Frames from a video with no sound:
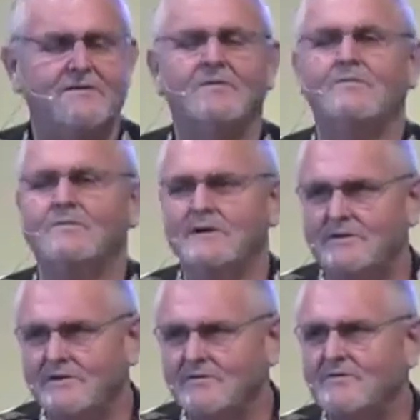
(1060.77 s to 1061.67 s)
with
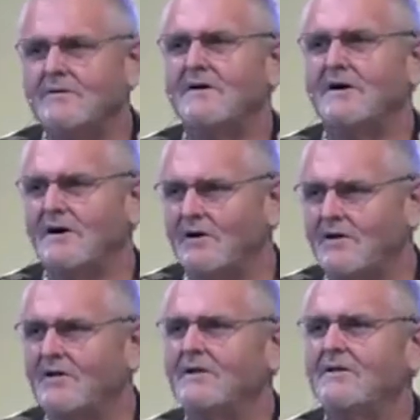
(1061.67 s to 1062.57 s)
you
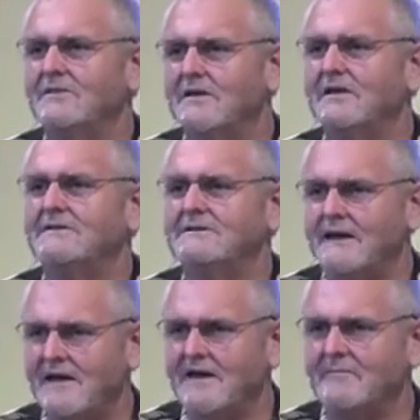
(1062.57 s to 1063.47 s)
all the
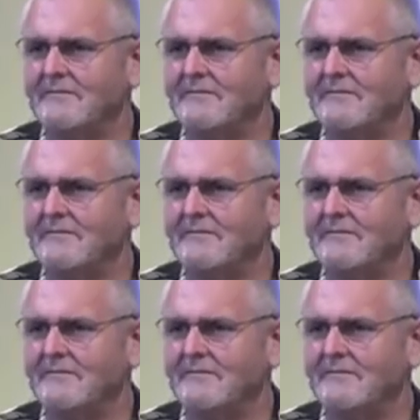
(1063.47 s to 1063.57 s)
time